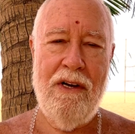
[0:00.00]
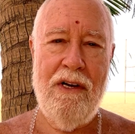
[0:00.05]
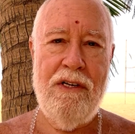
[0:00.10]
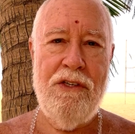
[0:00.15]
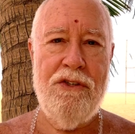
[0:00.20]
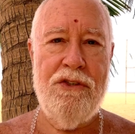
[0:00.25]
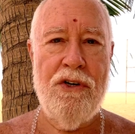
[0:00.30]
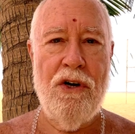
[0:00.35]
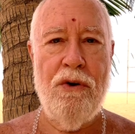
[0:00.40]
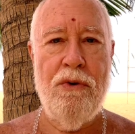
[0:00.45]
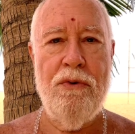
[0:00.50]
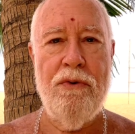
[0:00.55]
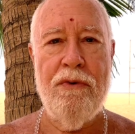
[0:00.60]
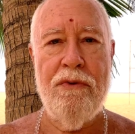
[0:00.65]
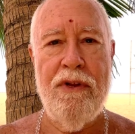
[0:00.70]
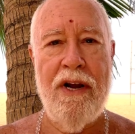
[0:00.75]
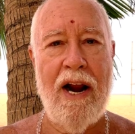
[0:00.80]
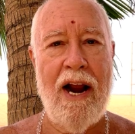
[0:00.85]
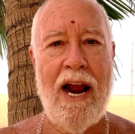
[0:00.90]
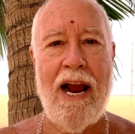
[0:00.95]
So
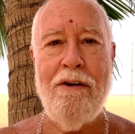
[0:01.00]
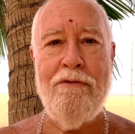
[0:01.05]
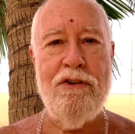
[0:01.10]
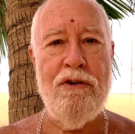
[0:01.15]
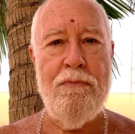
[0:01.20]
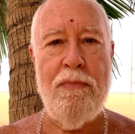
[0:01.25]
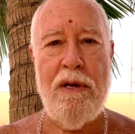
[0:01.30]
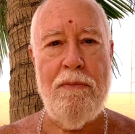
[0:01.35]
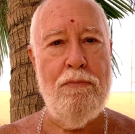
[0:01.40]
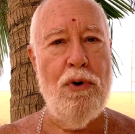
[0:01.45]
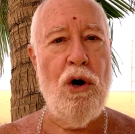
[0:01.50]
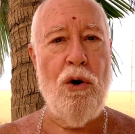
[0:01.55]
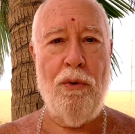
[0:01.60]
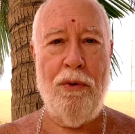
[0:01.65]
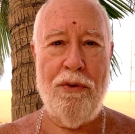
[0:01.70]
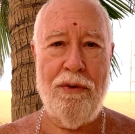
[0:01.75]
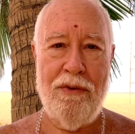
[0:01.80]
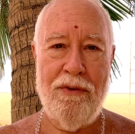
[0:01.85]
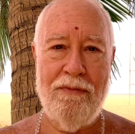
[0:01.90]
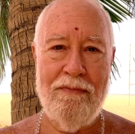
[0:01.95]
there have to be
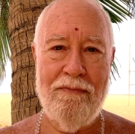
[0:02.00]
both,